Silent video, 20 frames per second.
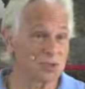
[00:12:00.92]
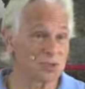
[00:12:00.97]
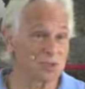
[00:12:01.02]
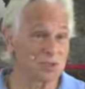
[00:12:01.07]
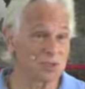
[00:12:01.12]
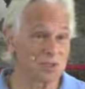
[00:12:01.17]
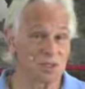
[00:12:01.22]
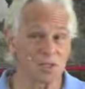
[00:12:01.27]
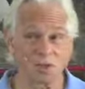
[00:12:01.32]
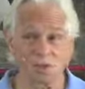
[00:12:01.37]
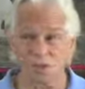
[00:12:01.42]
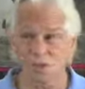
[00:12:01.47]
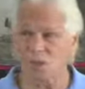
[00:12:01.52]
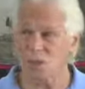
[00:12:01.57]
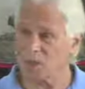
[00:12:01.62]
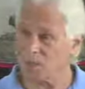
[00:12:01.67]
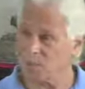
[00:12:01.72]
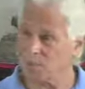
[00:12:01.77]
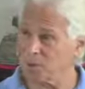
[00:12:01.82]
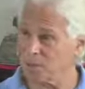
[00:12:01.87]
is,
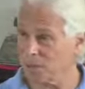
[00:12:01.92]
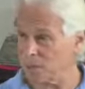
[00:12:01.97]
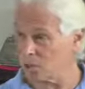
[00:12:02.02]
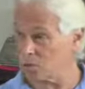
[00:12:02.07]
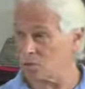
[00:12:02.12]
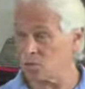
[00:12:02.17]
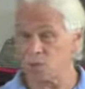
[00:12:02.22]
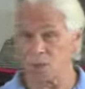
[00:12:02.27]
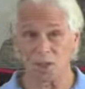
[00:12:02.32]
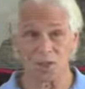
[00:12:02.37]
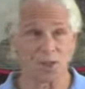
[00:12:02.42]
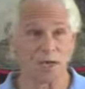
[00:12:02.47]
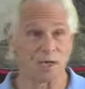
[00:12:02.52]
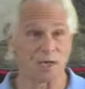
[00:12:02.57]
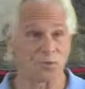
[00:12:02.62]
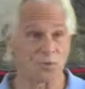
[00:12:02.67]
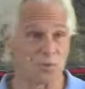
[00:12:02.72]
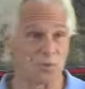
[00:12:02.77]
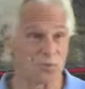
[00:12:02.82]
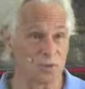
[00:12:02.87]
the simple answer is
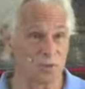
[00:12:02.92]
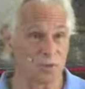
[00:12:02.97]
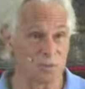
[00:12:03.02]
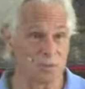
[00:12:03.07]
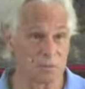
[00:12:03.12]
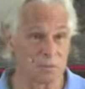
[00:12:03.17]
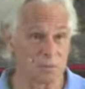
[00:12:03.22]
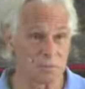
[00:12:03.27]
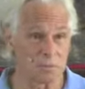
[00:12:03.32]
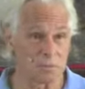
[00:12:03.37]
detachment, right?